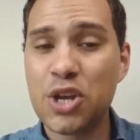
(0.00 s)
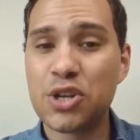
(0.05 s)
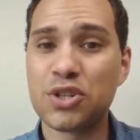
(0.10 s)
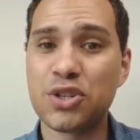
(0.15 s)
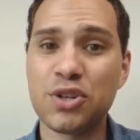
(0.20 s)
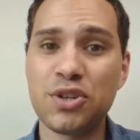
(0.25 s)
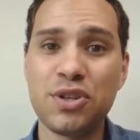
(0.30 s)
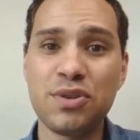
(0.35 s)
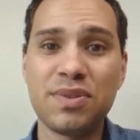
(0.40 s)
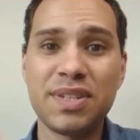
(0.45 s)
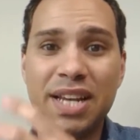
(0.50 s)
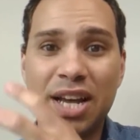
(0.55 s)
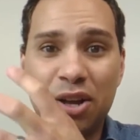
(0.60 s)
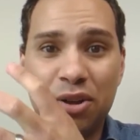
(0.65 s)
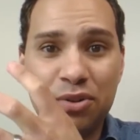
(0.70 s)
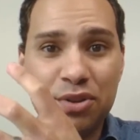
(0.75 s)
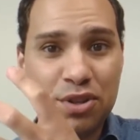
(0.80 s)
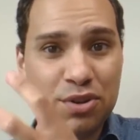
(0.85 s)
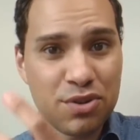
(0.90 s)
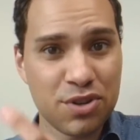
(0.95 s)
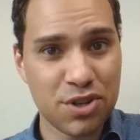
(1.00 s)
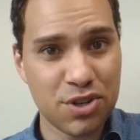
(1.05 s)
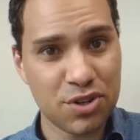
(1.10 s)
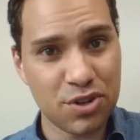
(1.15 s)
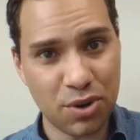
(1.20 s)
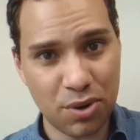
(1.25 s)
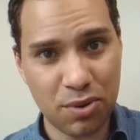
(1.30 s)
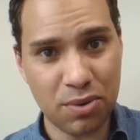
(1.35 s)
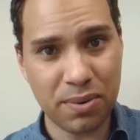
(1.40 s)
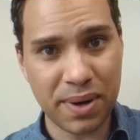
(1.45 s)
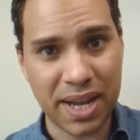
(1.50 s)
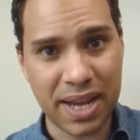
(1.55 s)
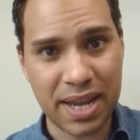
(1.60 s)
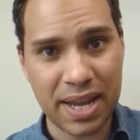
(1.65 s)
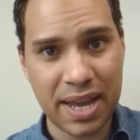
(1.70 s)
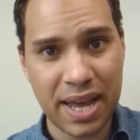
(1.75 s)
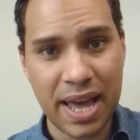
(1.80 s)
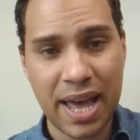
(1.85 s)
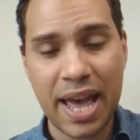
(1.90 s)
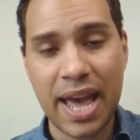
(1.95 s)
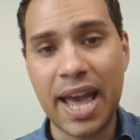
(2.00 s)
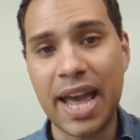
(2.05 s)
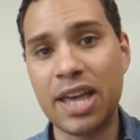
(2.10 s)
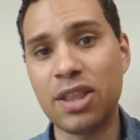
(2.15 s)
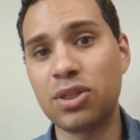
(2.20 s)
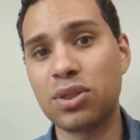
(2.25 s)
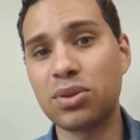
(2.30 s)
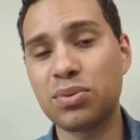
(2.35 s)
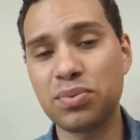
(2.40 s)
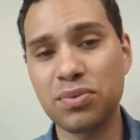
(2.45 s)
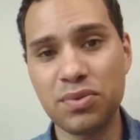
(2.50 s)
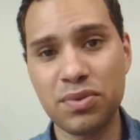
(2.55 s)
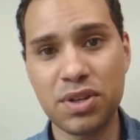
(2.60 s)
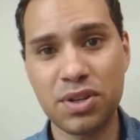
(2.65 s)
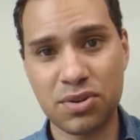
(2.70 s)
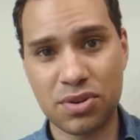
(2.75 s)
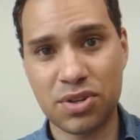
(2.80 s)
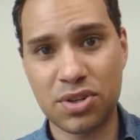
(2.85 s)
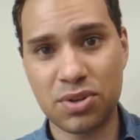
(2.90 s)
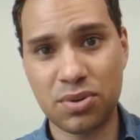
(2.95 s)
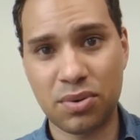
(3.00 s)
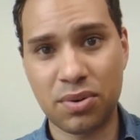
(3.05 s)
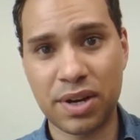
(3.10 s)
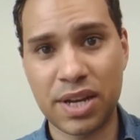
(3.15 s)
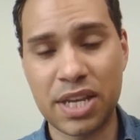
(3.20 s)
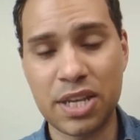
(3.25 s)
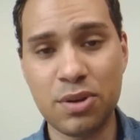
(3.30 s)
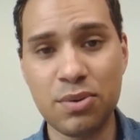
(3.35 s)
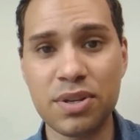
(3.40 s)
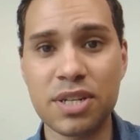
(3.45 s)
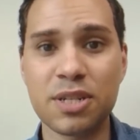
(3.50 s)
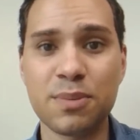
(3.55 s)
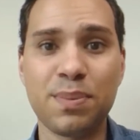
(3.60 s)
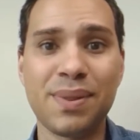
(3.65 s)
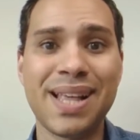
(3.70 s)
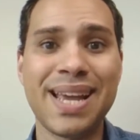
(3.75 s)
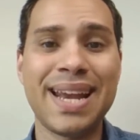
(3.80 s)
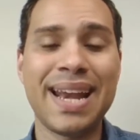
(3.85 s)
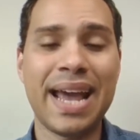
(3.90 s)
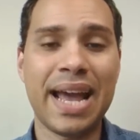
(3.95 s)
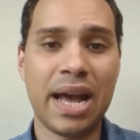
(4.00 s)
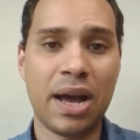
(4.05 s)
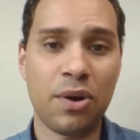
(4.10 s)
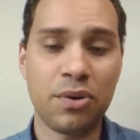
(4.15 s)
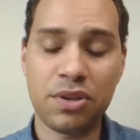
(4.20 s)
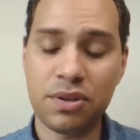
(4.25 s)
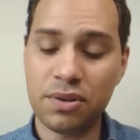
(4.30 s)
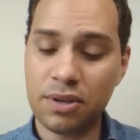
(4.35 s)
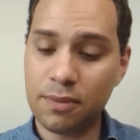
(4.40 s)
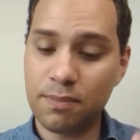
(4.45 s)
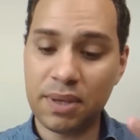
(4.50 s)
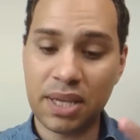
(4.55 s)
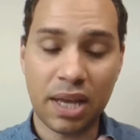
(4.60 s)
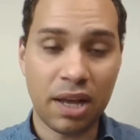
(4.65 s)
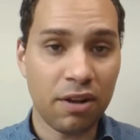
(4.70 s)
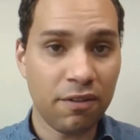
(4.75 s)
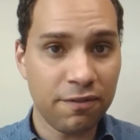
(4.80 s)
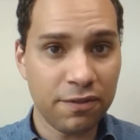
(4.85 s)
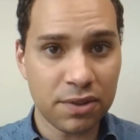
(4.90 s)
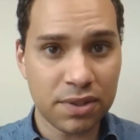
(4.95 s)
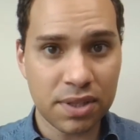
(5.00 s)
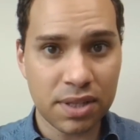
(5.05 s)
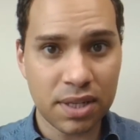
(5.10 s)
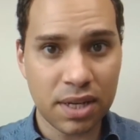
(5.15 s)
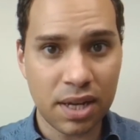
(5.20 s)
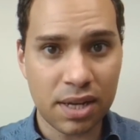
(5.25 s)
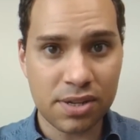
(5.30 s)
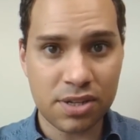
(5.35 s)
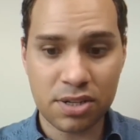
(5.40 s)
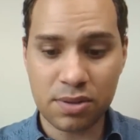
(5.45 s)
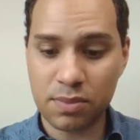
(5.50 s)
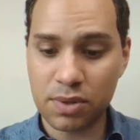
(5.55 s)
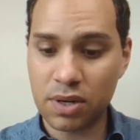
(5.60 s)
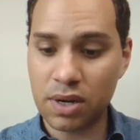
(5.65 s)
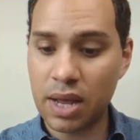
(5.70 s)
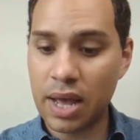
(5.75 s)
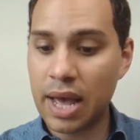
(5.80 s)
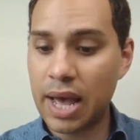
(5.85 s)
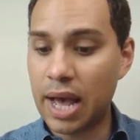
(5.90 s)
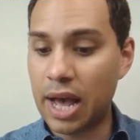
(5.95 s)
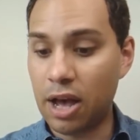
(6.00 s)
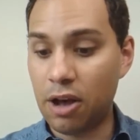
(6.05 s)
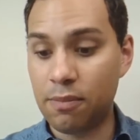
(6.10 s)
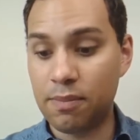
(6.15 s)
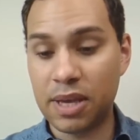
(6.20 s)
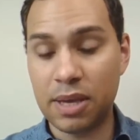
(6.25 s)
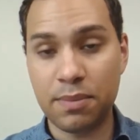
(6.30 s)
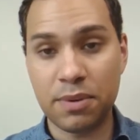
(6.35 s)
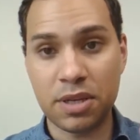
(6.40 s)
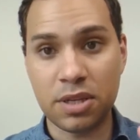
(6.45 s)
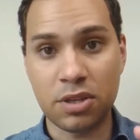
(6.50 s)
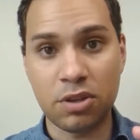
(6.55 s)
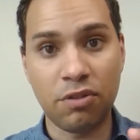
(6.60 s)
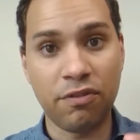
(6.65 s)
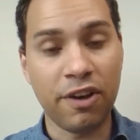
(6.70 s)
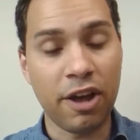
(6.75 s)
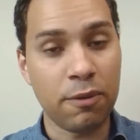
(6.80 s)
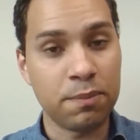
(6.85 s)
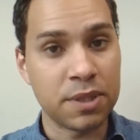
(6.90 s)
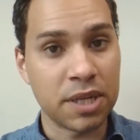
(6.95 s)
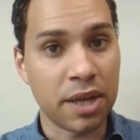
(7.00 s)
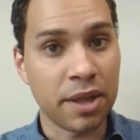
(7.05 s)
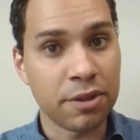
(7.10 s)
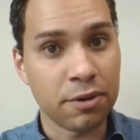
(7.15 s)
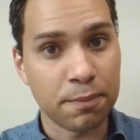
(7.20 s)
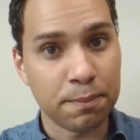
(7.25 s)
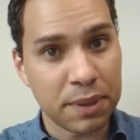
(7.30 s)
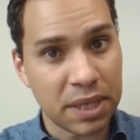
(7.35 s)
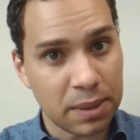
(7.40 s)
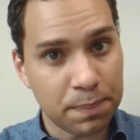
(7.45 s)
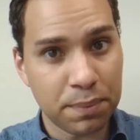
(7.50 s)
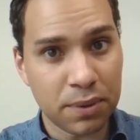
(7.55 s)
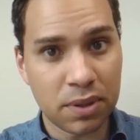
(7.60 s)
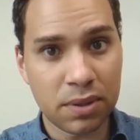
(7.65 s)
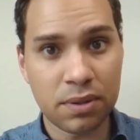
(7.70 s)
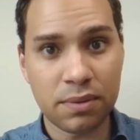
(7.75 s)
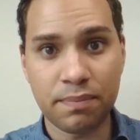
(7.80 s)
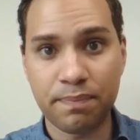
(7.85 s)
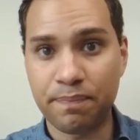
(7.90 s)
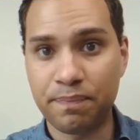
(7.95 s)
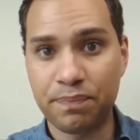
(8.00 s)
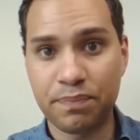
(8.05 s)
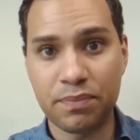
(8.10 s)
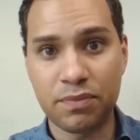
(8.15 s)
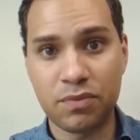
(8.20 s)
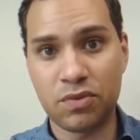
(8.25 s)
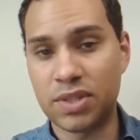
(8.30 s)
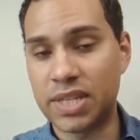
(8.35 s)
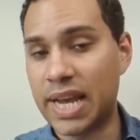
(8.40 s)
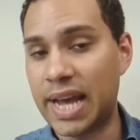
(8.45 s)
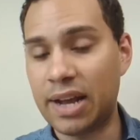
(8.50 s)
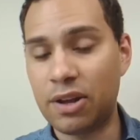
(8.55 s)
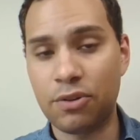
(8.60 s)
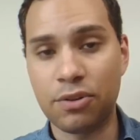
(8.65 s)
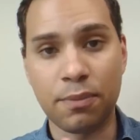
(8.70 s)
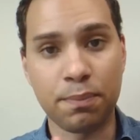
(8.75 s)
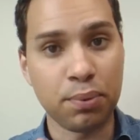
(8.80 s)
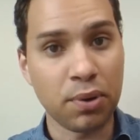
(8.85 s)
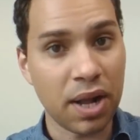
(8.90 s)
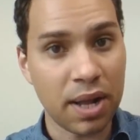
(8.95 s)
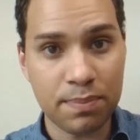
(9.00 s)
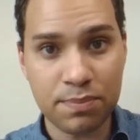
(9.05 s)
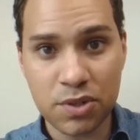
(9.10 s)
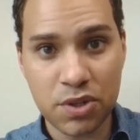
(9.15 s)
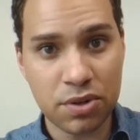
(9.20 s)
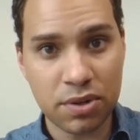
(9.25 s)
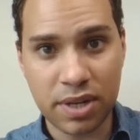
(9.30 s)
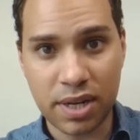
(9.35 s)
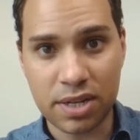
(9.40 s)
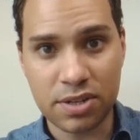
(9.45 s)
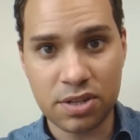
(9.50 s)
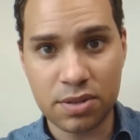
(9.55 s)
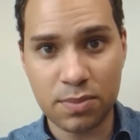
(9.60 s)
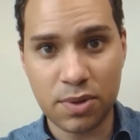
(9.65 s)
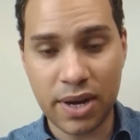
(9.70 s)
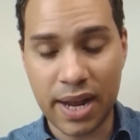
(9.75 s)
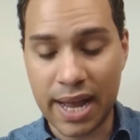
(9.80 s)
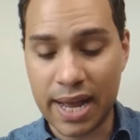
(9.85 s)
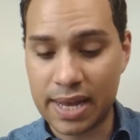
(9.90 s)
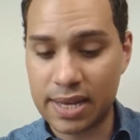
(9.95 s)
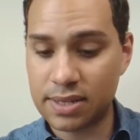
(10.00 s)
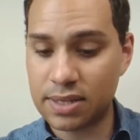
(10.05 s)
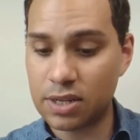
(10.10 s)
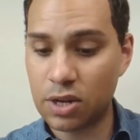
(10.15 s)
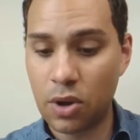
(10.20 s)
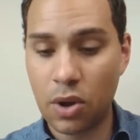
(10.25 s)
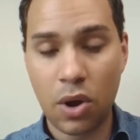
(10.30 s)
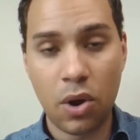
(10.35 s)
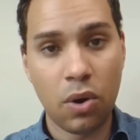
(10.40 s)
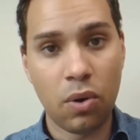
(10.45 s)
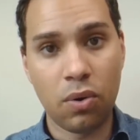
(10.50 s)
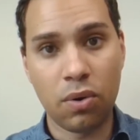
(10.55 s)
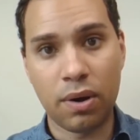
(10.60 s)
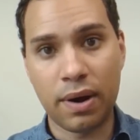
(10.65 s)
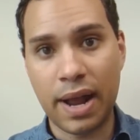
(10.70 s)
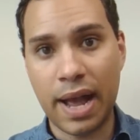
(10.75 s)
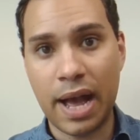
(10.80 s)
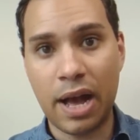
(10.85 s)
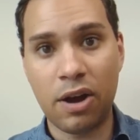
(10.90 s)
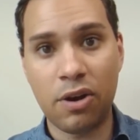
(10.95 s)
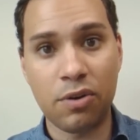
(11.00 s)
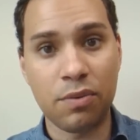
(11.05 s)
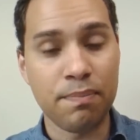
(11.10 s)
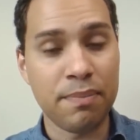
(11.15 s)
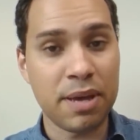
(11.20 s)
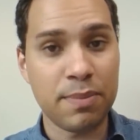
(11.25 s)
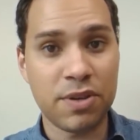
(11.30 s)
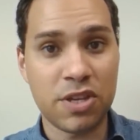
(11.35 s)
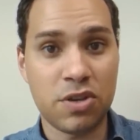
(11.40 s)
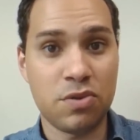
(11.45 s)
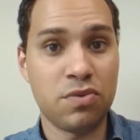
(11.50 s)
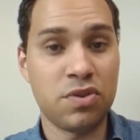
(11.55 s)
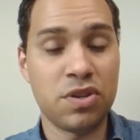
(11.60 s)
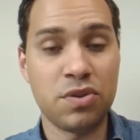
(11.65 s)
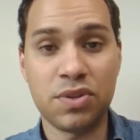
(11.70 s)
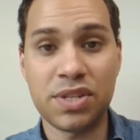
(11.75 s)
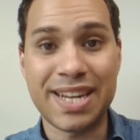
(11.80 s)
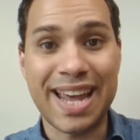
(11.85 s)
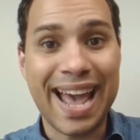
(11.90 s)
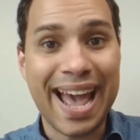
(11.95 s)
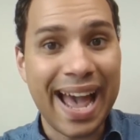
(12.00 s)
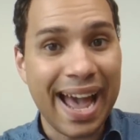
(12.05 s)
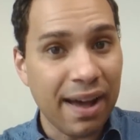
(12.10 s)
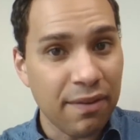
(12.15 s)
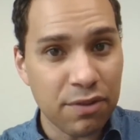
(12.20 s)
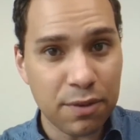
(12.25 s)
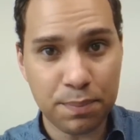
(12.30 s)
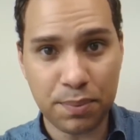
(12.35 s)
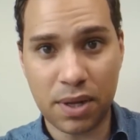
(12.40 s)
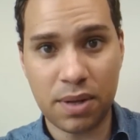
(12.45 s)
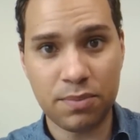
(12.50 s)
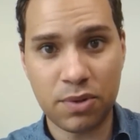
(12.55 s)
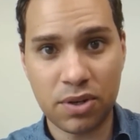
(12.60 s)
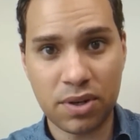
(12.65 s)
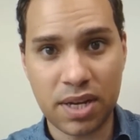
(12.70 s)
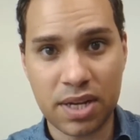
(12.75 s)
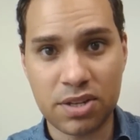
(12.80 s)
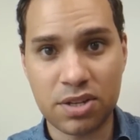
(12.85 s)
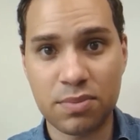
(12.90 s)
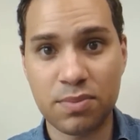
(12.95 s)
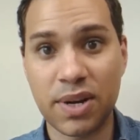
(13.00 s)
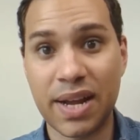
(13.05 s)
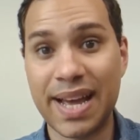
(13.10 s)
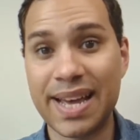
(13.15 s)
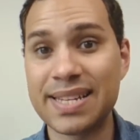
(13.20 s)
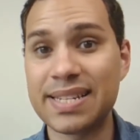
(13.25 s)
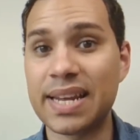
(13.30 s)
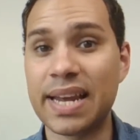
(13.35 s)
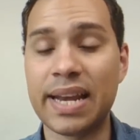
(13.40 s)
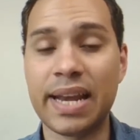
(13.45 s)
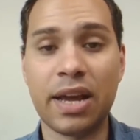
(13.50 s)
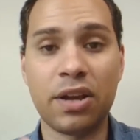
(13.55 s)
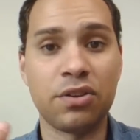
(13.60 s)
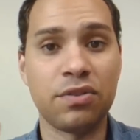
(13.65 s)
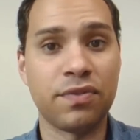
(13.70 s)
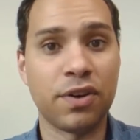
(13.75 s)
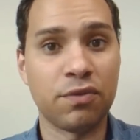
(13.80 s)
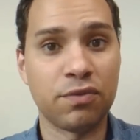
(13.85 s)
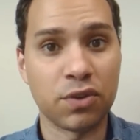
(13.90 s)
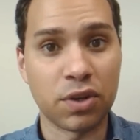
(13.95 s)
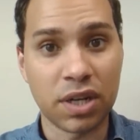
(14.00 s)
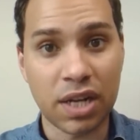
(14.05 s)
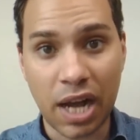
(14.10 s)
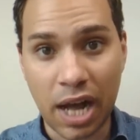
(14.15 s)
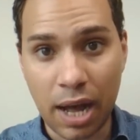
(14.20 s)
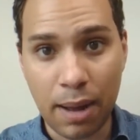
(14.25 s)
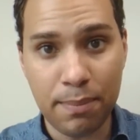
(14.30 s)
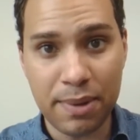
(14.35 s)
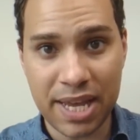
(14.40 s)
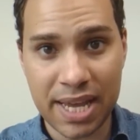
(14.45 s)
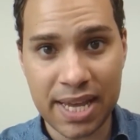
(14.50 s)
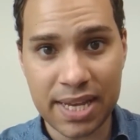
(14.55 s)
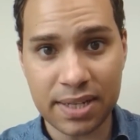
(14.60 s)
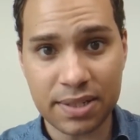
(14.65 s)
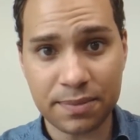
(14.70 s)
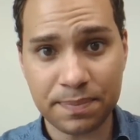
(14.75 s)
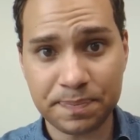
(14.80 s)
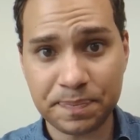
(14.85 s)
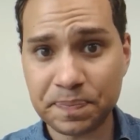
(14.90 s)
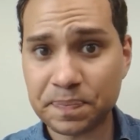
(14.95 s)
So you tell your story and through your story, you explain how you can be helpful to the customer, how maybe you've helped other people tackle the problems your customer has, or how maybe you used to have the problem your customer has and now you've overcome it.